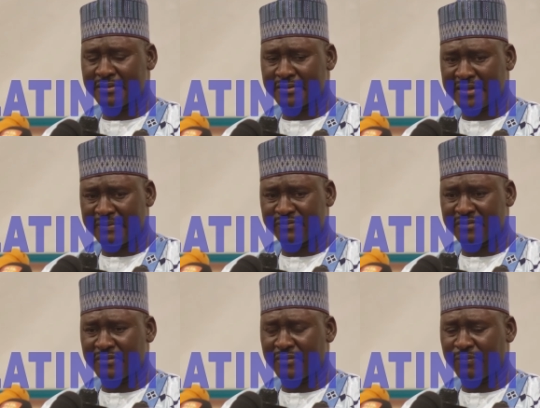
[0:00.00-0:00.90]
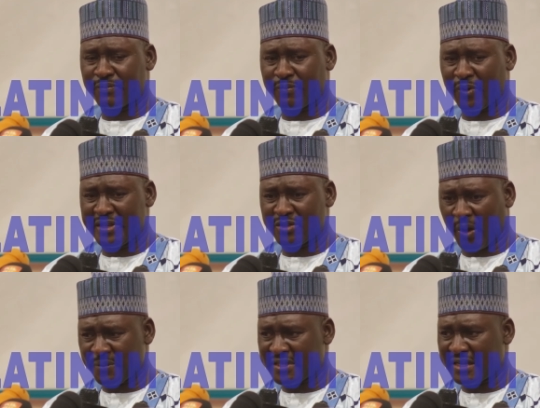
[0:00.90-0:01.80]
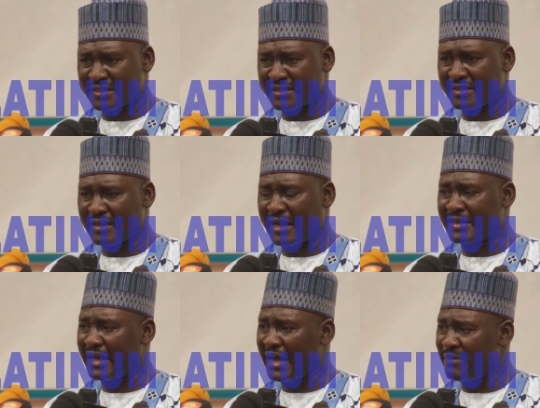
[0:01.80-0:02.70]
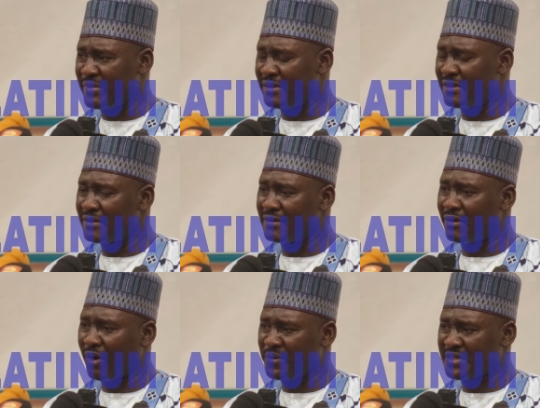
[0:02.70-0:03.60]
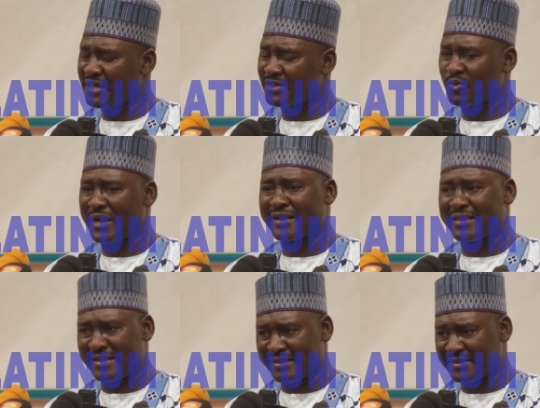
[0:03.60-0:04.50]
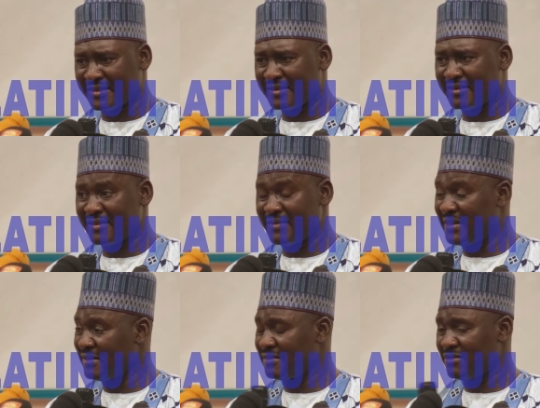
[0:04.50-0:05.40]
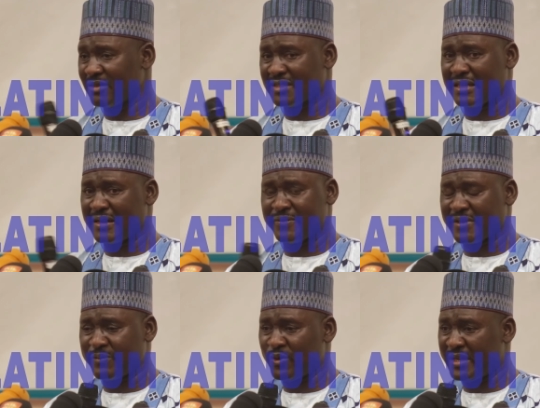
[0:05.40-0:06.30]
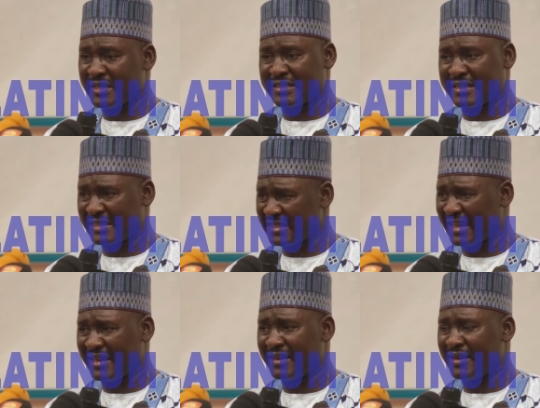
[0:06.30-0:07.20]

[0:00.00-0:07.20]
some police officers and army officers were killed. Even just some few days in Katsina.